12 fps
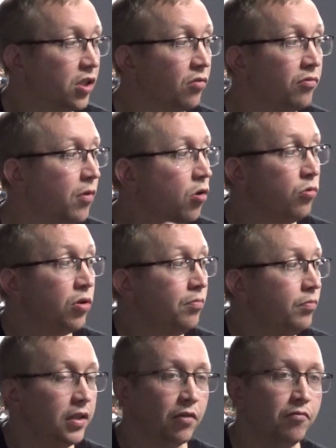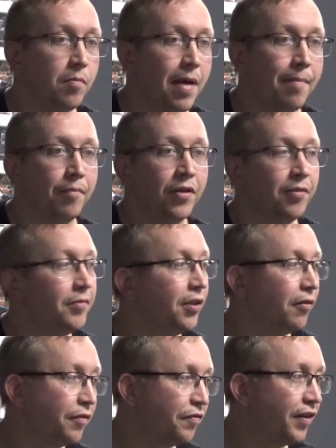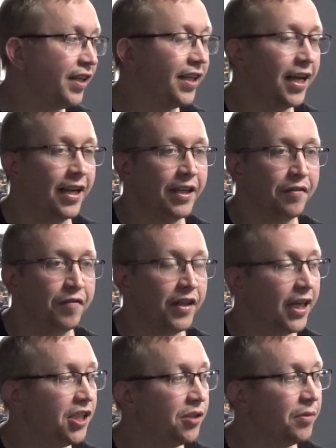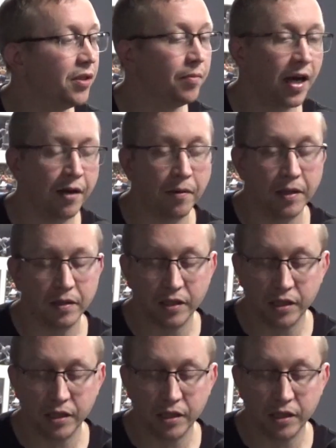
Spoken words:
they don't know them, they don't remember them, they don't have any affiliation with them. I went